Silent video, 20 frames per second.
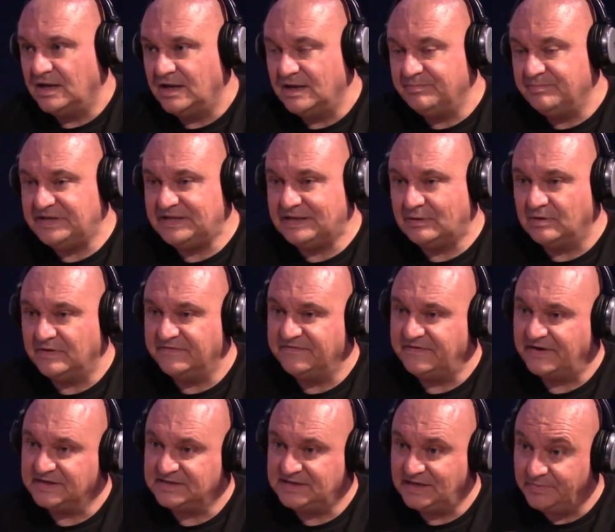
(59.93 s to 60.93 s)
been out of
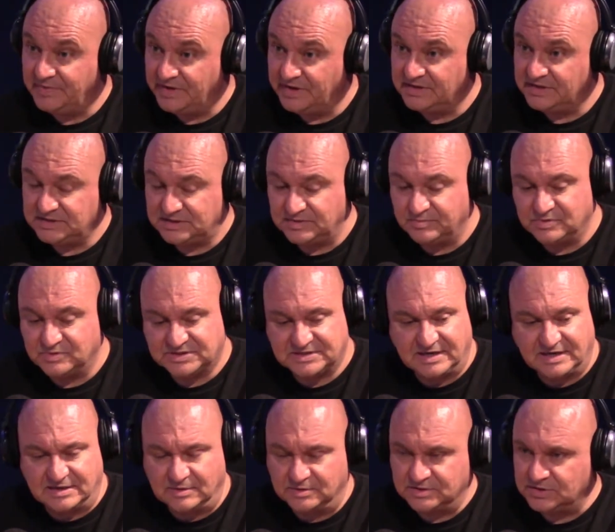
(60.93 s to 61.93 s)
academia. She was
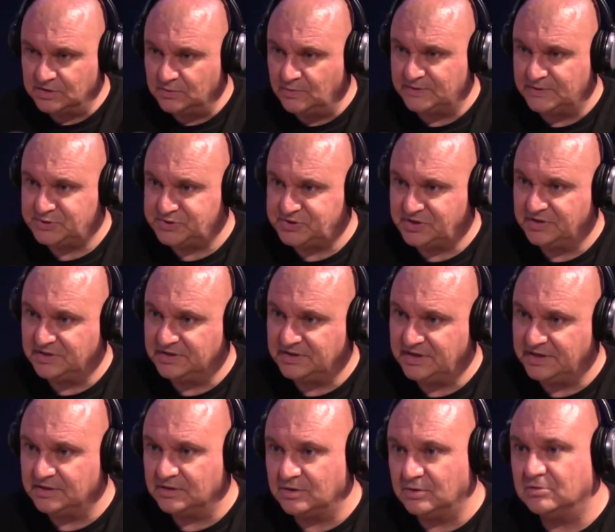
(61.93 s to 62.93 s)
taken out of school when she was
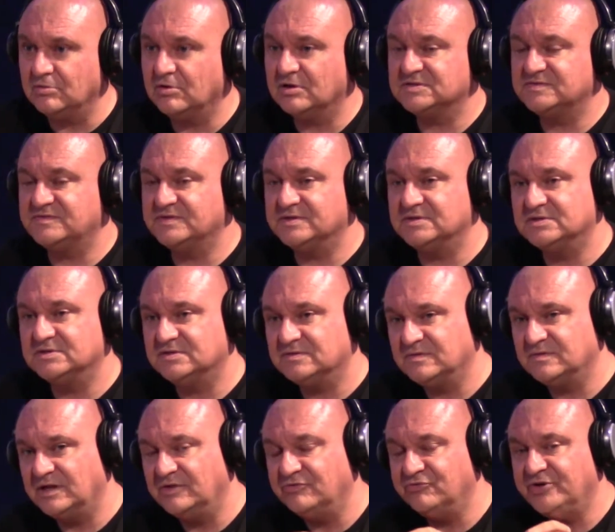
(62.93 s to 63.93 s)
13 to go to Oxford
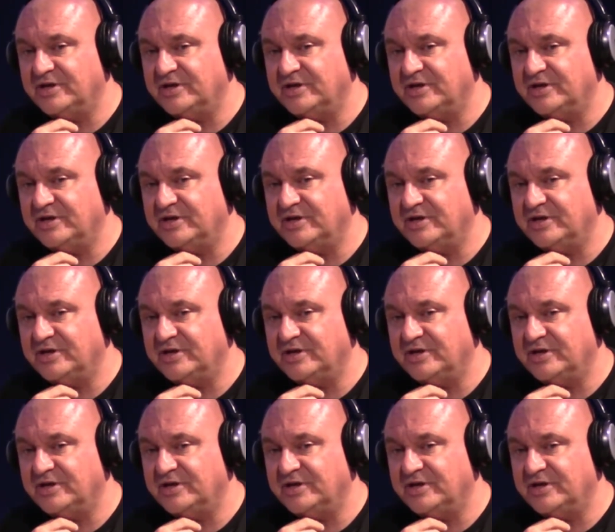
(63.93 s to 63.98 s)
and